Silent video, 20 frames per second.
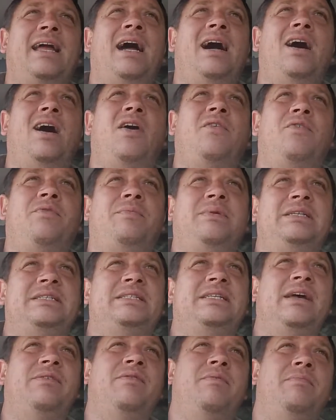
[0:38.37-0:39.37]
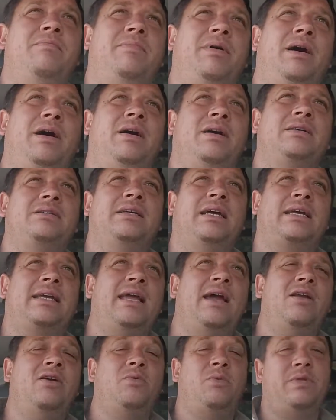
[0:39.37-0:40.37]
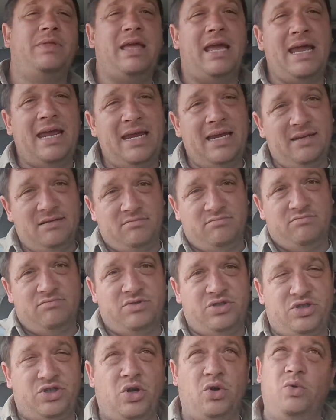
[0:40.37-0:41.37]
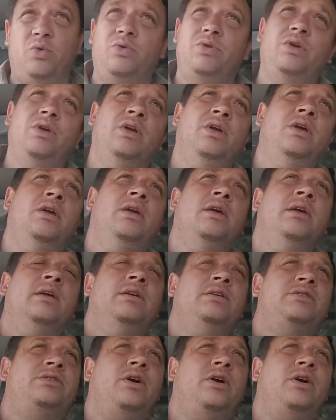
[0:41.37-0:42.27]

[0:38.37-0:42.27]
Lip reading: Guy offered me $7. I countered with 8, sold.